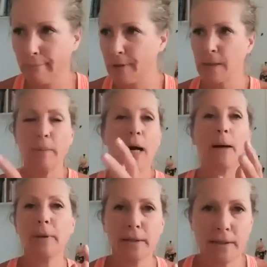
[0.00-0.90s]
some
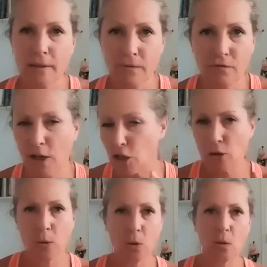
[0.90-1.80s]
hummus and
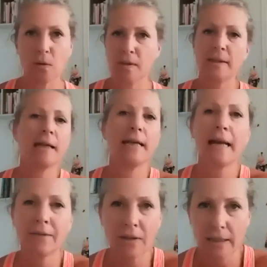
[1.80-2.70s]
vegetables, and then
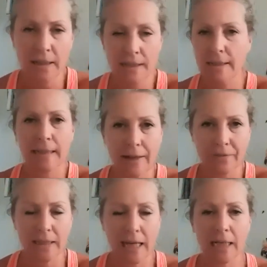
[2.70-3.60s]
having this and then
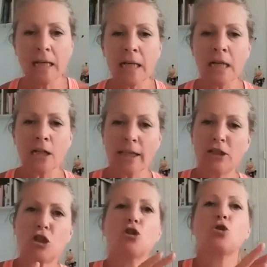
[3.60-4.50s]
having that. Like,
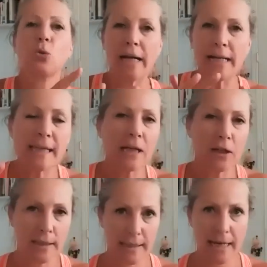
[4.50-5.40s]
just grazing
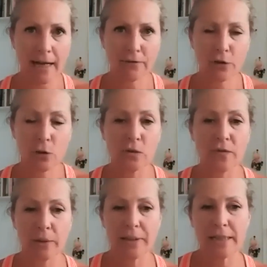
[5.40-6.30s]
on snack food is
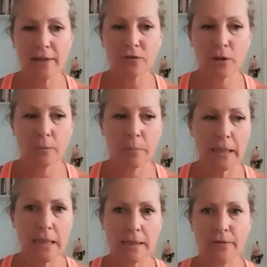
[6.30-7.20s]
very different,
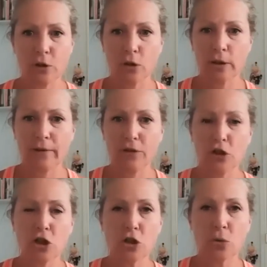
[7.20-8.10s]
because if you're
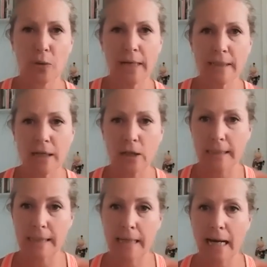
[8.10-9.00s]
just grazing on
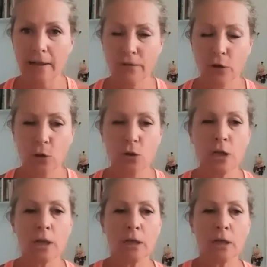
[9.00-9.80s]
snack food